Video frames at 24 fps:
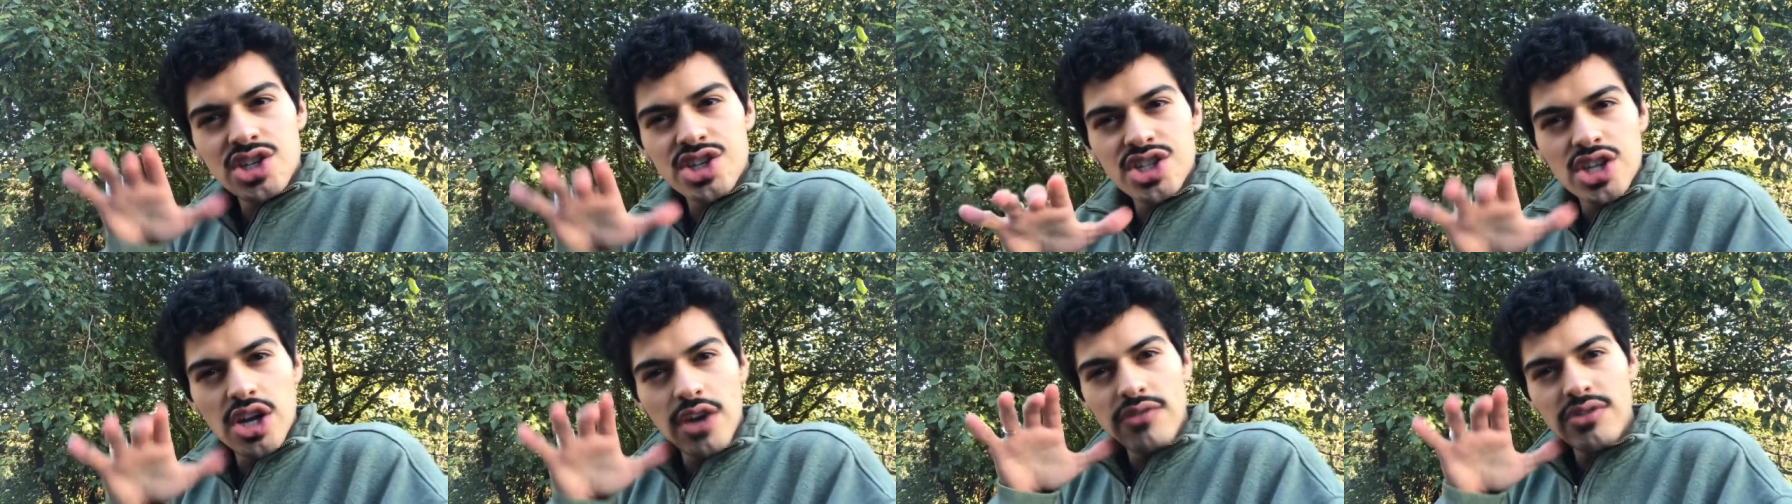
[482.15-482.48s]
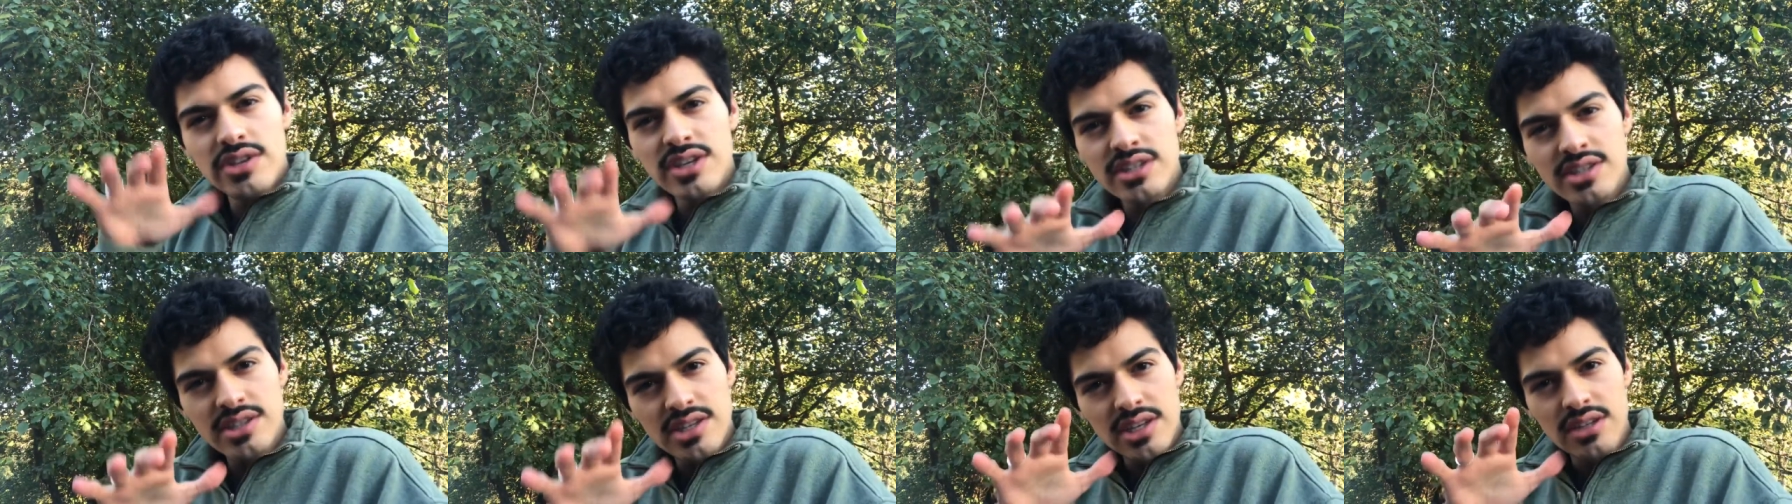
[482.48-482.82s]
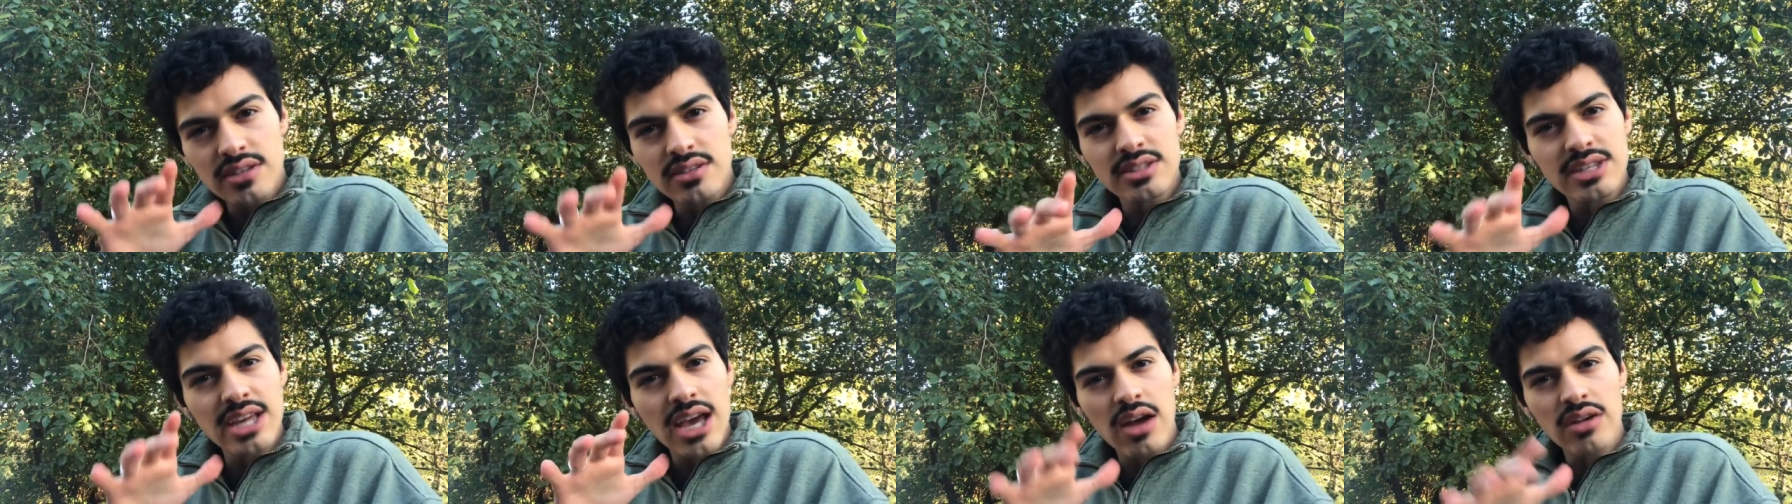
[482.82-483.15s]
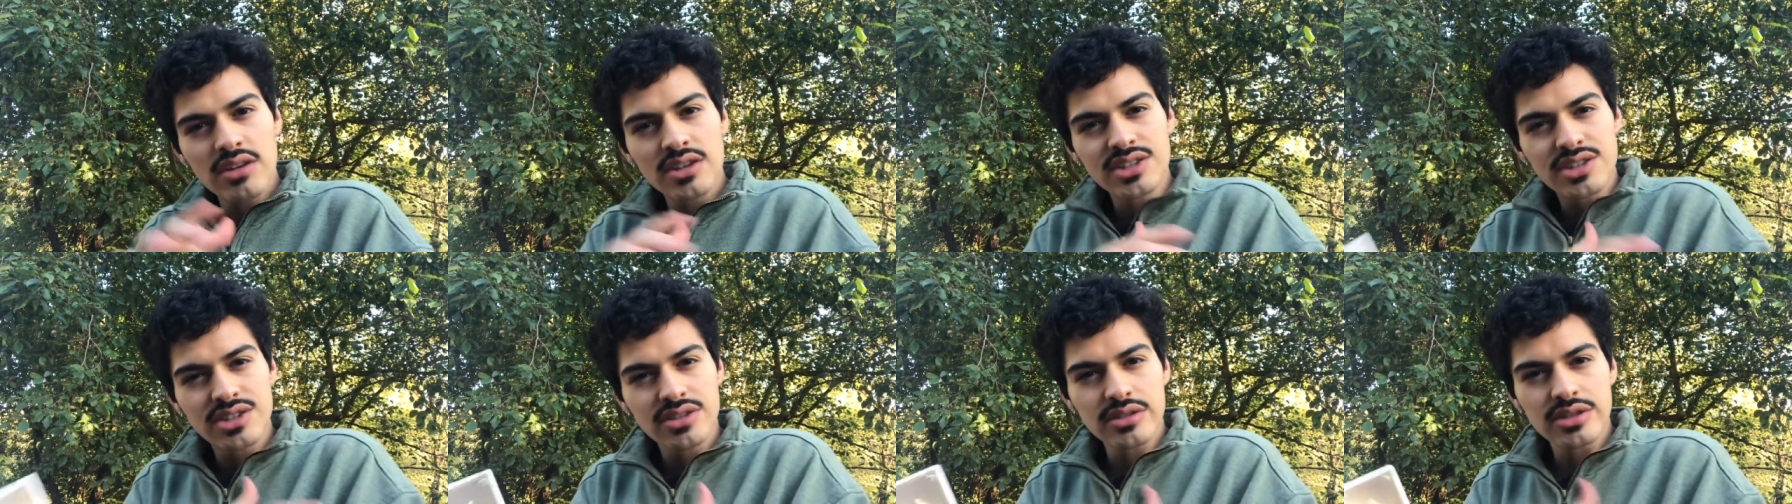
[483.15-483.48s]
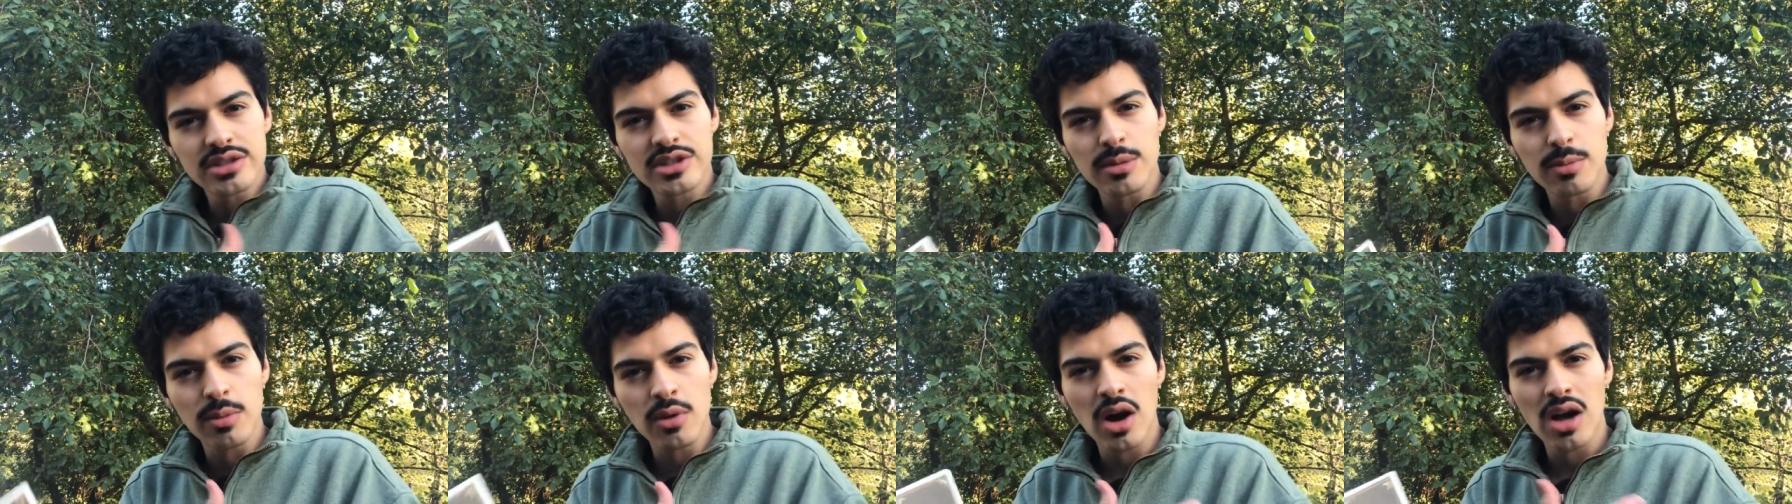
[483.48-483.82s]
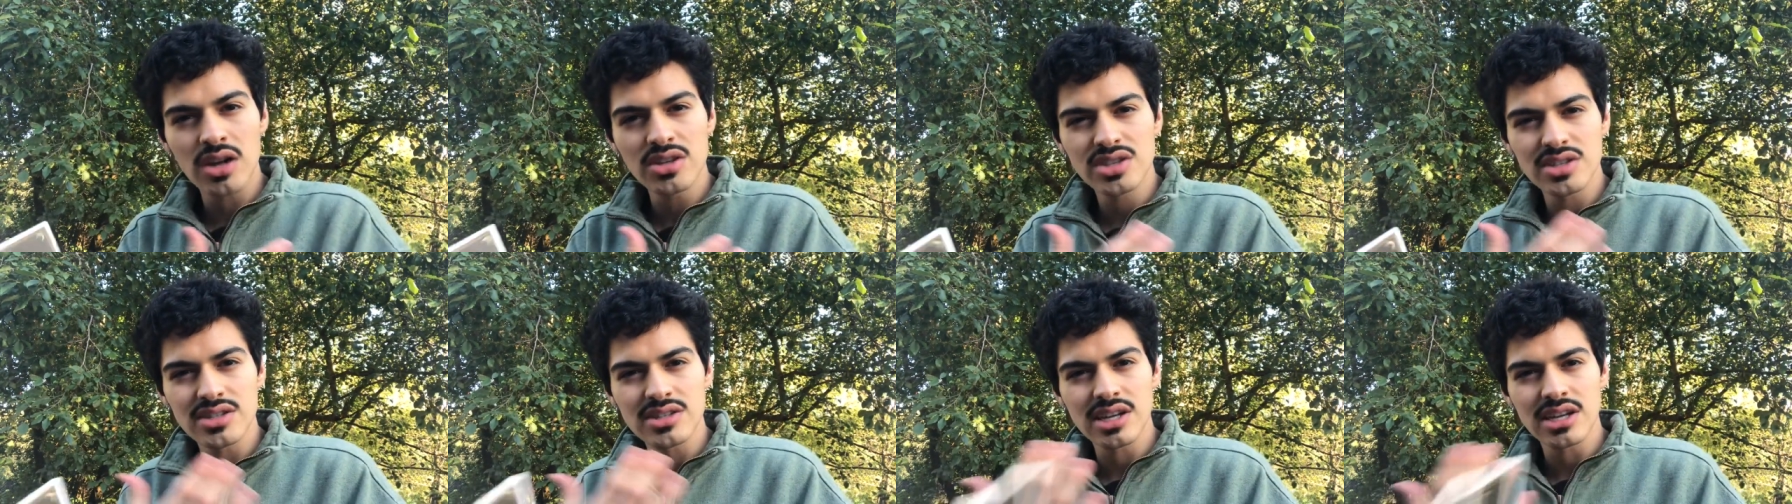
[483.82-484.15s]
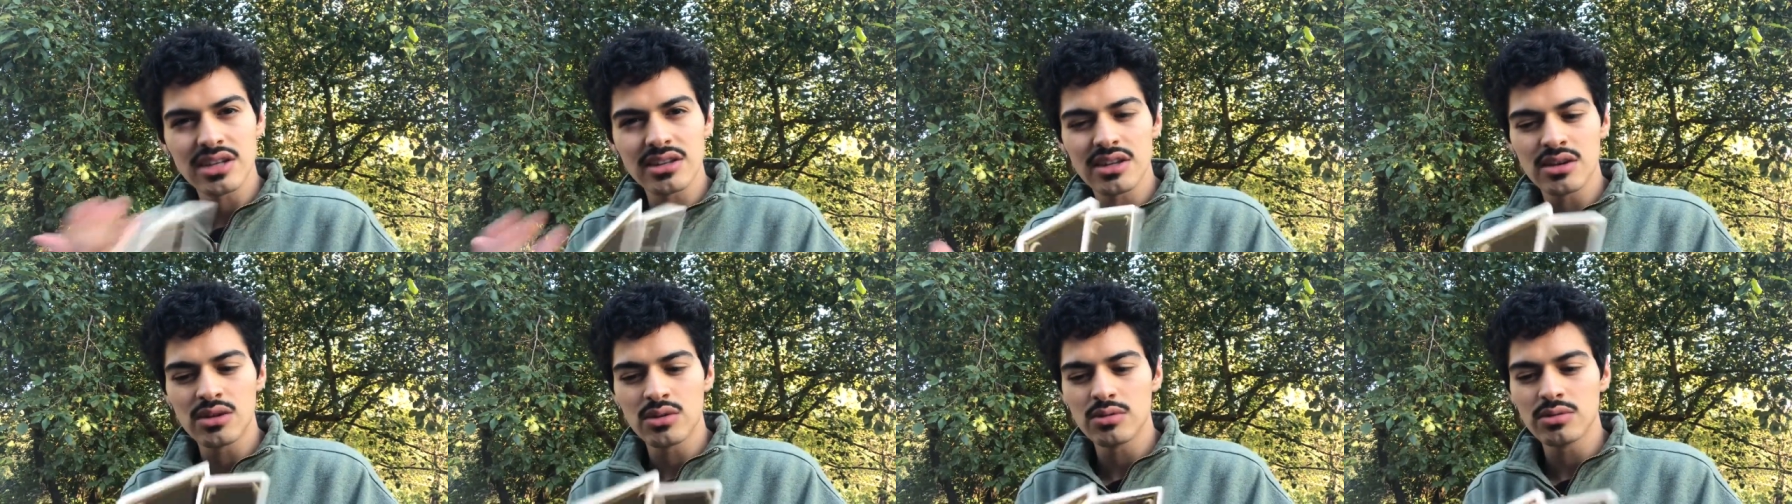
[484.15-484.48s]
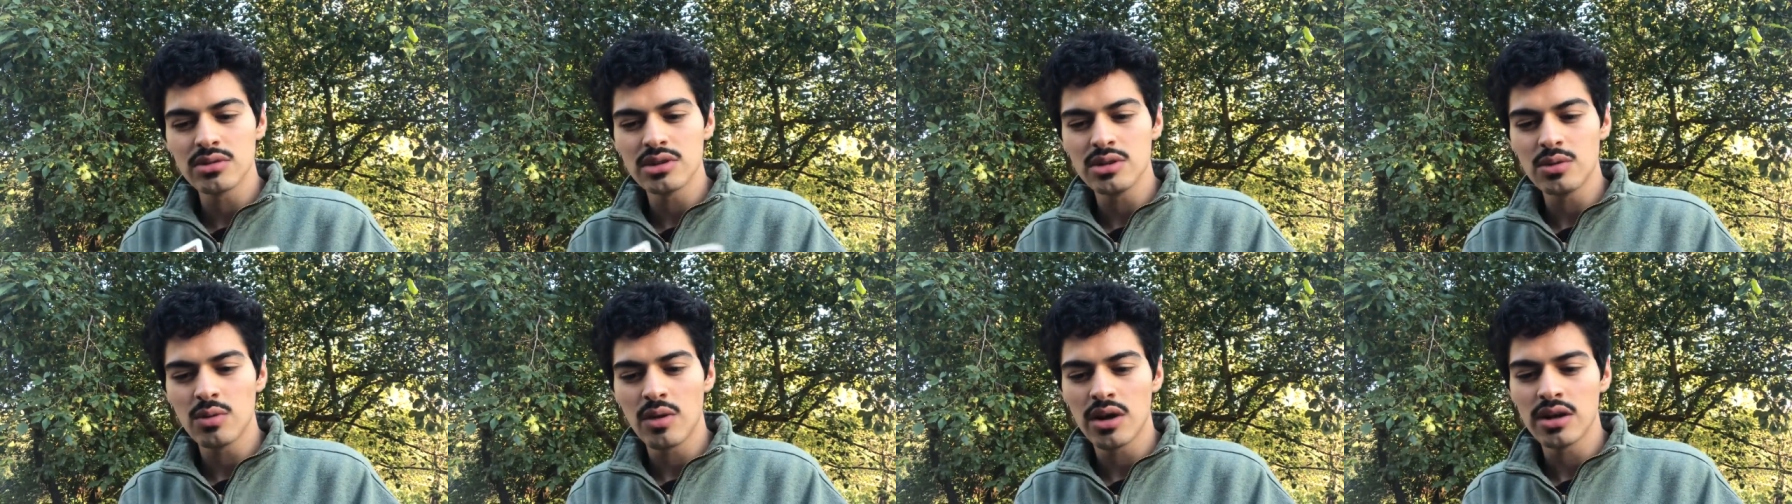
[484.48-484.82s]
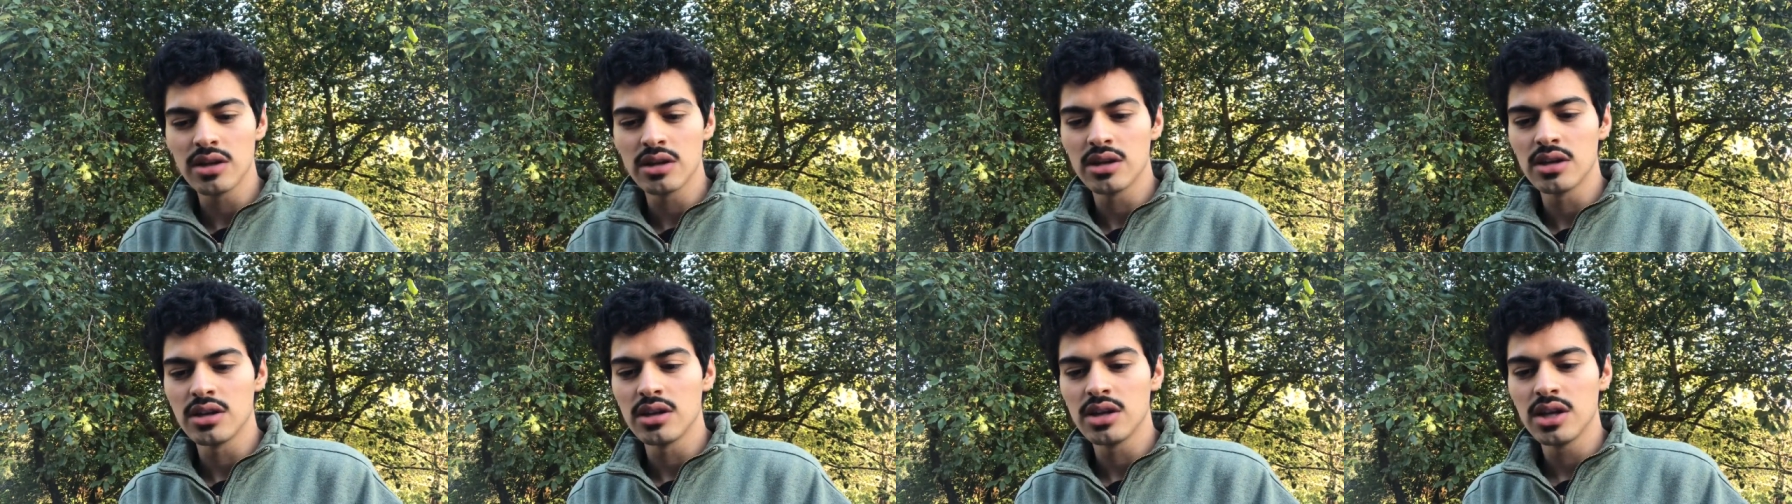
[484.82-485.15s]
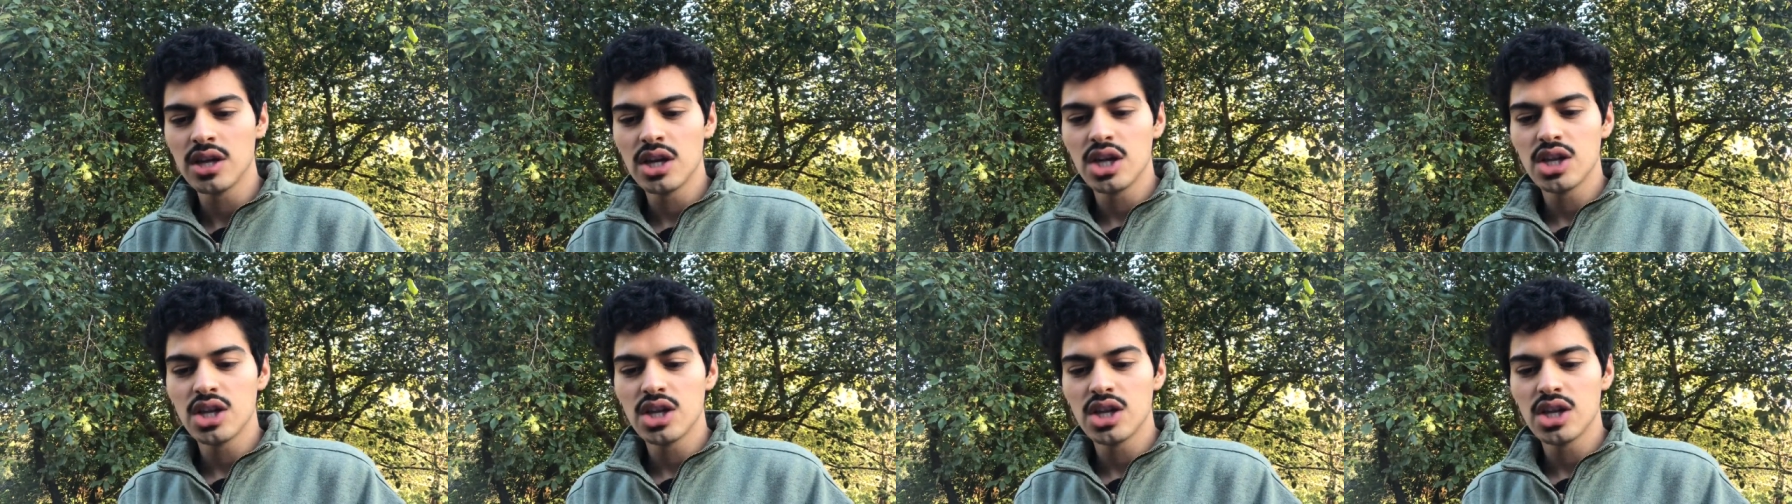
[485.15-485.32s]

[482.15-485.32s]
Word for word: shove these things down into their subconscious like they don't really want to